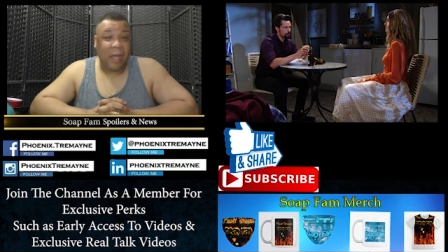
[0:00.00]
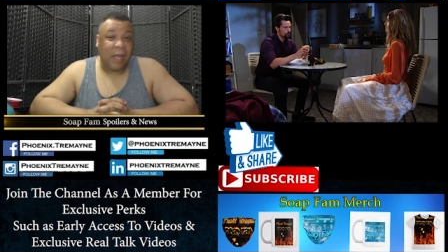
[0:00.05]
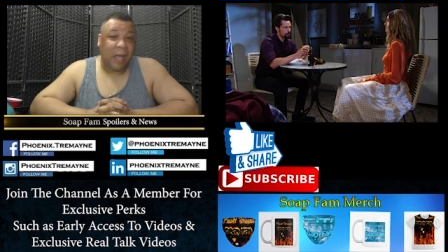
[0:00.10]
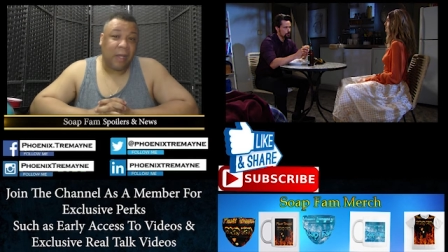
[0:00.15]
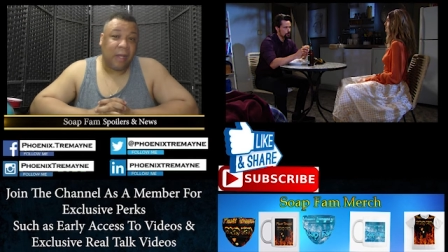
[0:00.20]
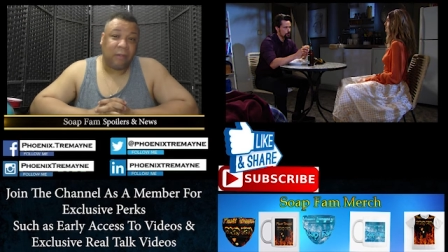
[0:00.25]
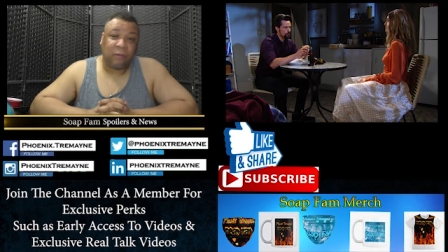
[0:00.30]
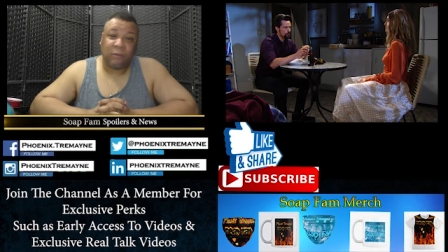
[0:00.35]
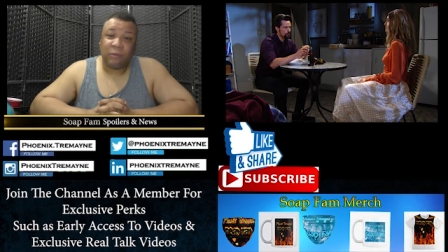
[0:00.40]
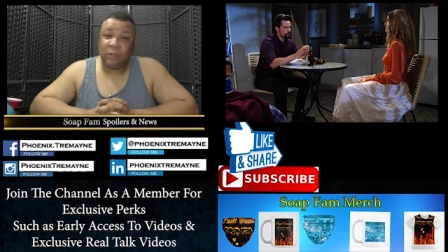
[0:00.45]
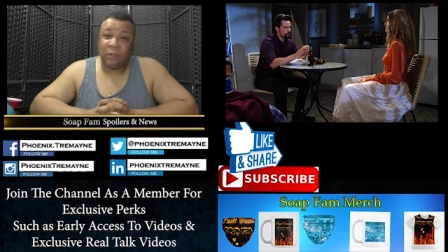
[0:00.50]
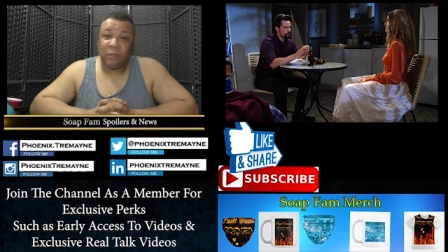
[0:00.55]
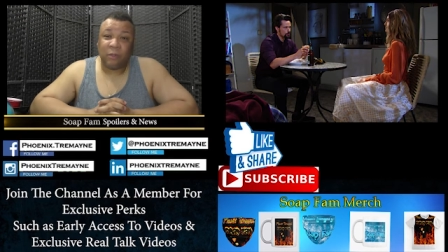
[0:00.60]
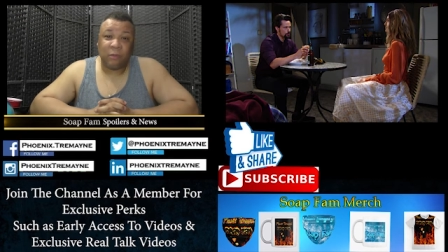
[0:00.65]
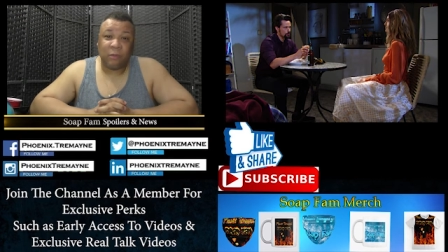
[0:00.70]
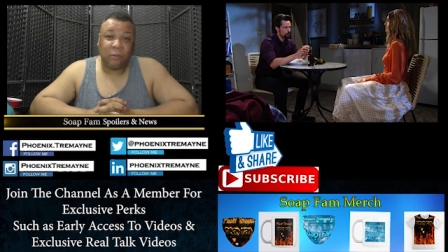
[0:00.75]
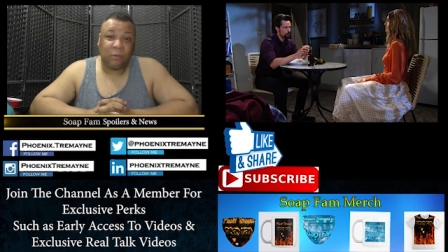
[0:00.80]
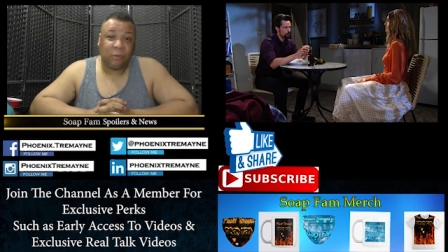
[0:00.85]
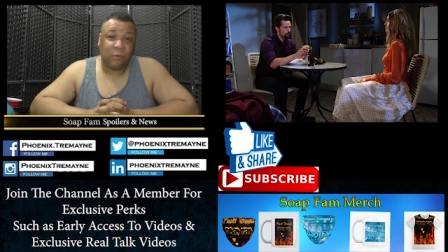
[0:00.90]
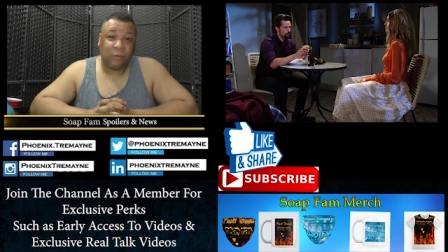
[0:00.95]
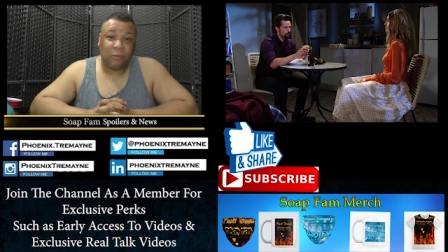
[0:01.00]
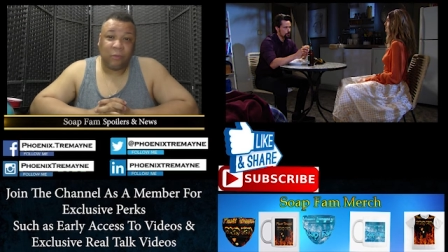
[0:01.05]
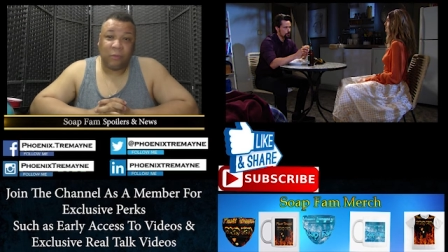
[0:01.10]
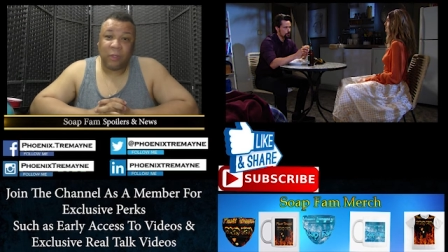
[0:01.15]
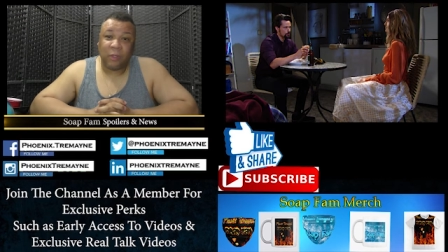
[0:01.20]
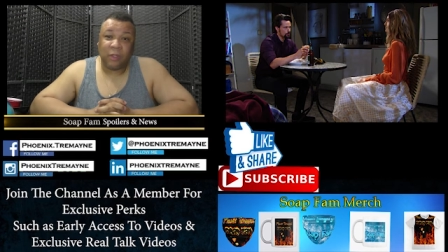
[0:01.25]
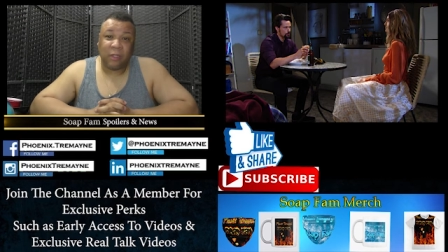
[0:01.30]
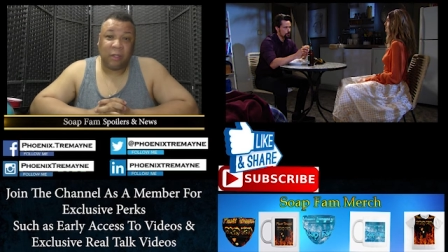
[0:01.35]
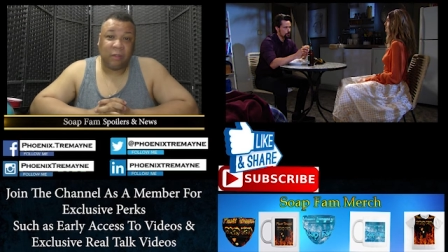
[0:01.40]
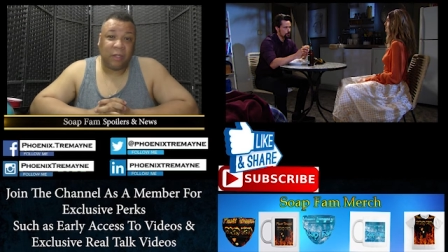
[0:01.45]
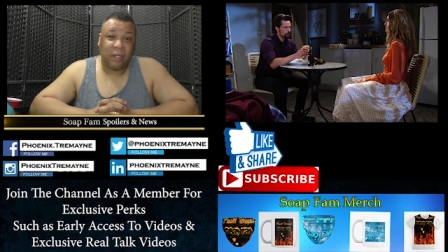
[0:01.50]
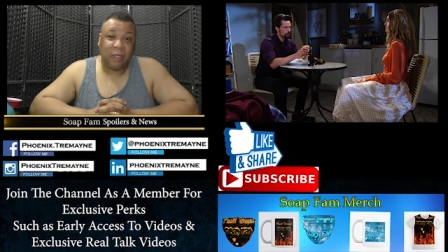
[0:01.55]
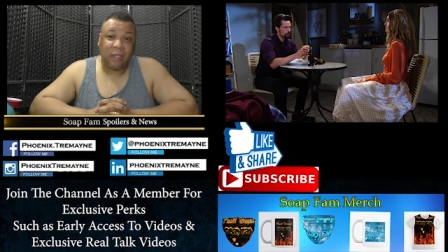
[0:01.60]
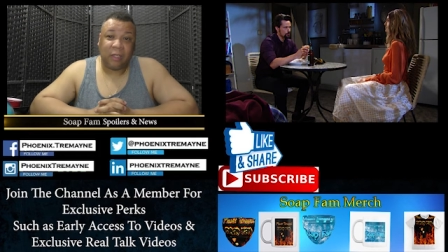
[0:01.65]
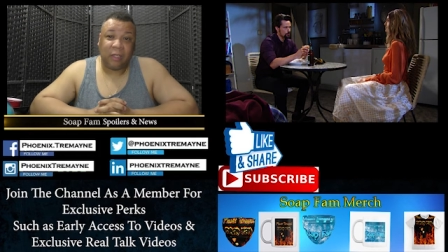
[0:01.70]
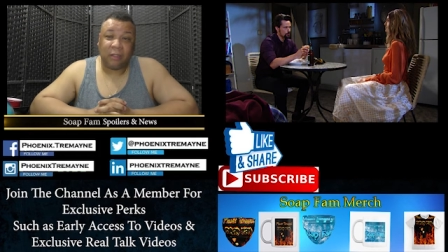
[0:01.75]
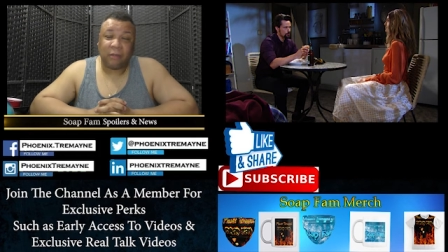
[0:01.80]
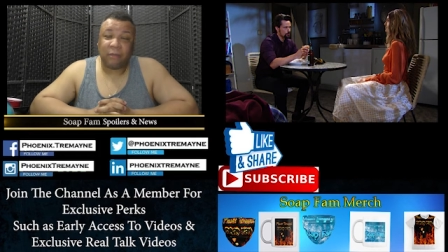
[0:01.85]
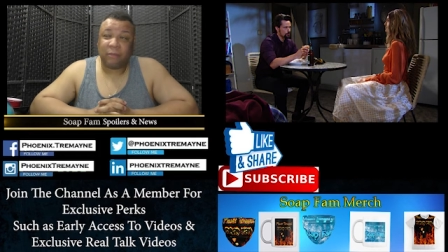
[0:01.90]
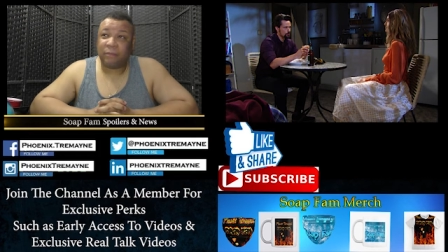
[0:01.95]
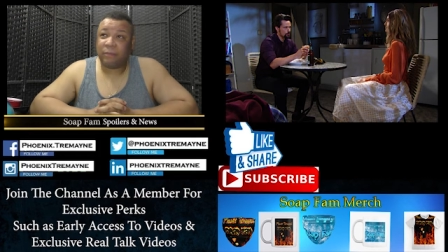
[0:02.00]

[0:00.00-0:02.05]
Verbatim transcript: I don't know what they're thinking.